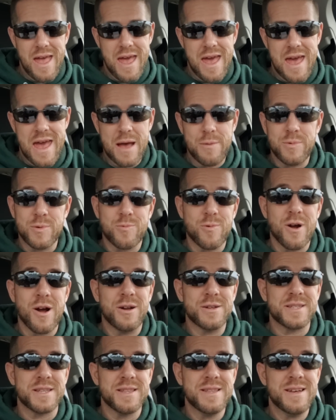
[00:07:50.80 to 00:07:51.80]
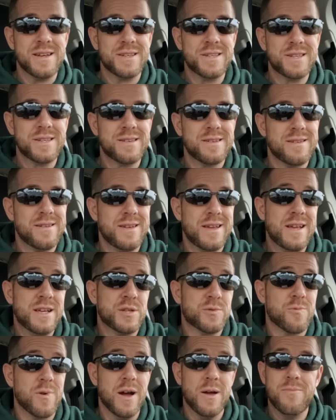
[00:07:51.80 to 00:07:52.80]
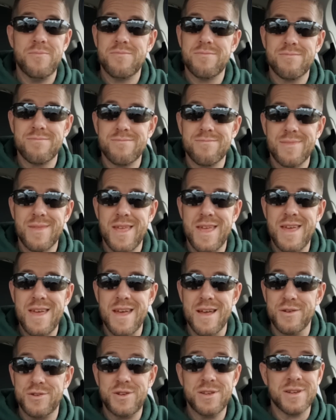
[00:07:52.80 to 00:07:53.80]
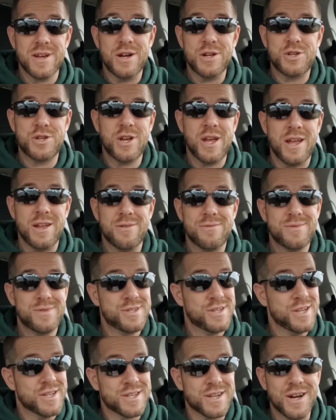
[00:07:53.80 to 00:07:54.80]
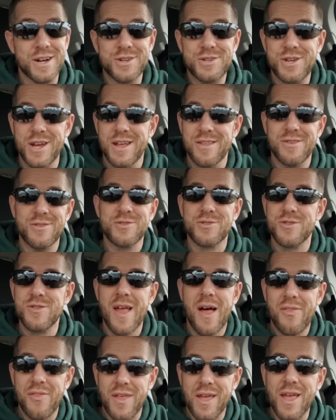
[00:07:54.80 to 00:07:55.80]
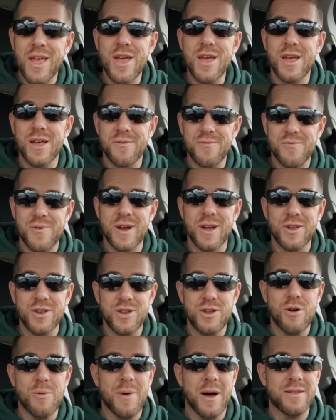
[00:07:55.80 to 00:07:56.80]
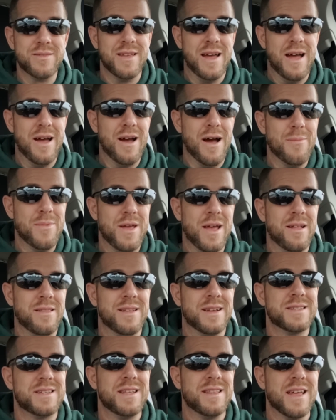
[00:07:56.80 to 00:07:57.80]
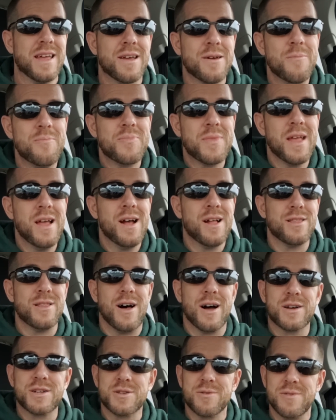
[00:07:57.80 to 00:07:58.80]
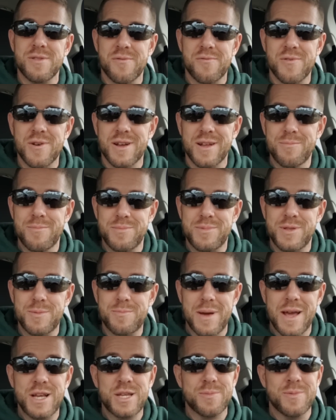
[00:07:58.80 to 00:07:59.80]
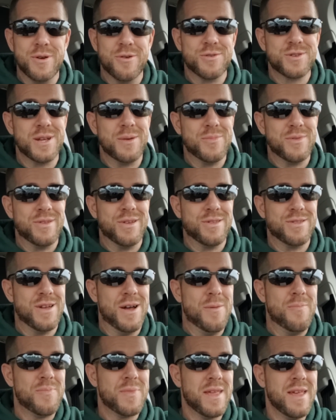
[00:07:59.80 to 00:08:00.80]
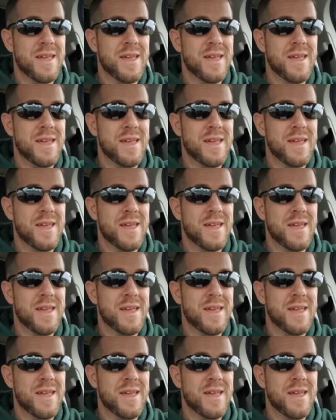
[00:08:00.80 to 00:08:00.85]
And with regards to this, he is right. If she's got to cheat, she's got to cheat. There's nothing he can freaking do about that. I mean, unless he, like, locks her in the freaking basement or something like that.